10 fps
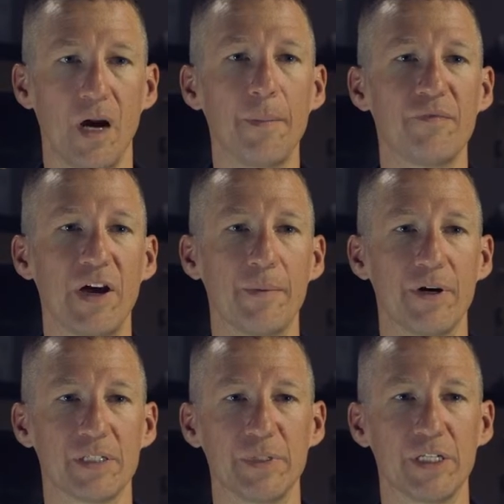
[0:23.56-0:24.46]
Carbon
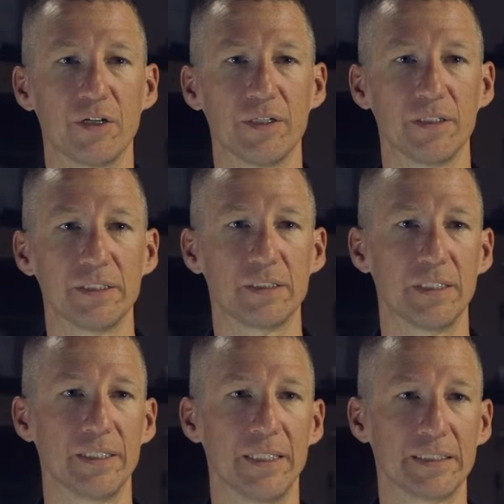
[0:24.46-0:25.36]
fiber as a material, it's
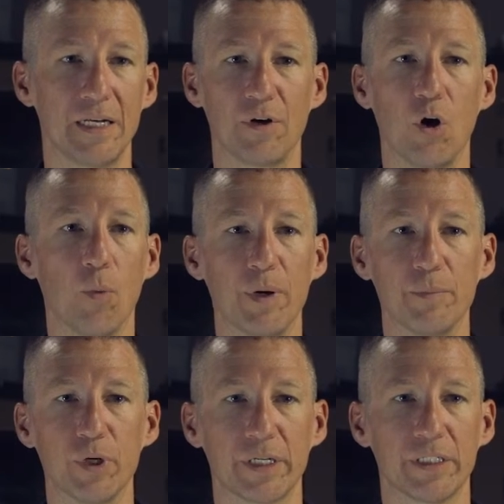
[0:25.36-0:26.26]
kind of an open
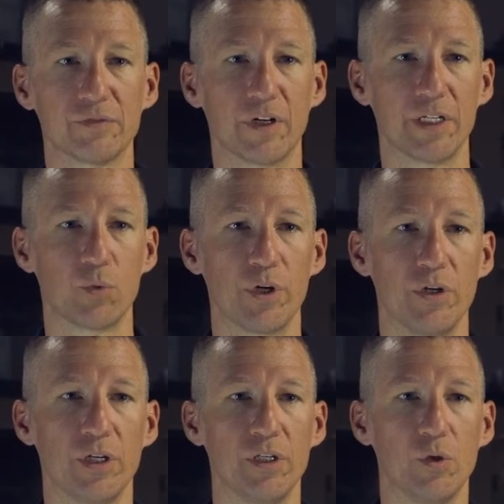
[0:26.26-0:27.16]
book as far as what
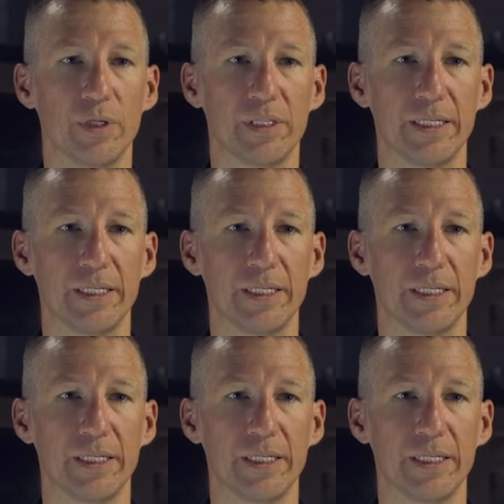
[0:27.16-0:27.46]
you can do with